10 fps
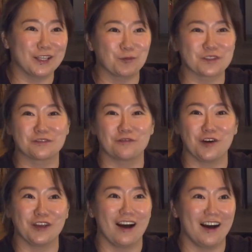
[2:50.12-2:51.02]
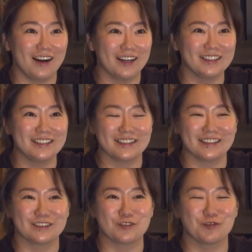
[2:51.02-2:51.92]
it was very hard
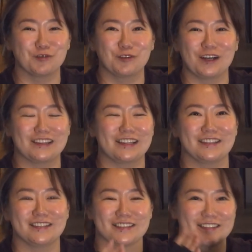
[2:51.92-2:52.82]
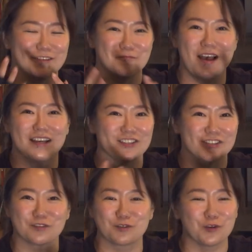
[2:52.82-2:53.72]
to at least
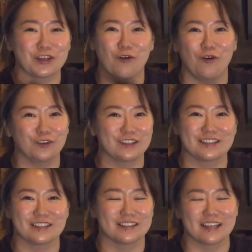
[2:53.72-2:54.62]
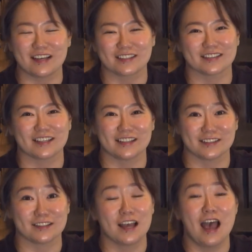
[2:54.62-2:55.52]
imagine doing all these
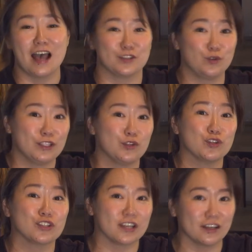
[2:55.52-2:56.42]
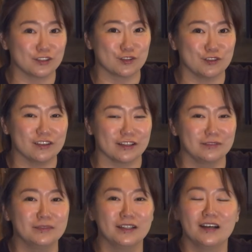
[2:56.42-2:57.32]
exercises. As soon as you start doing them,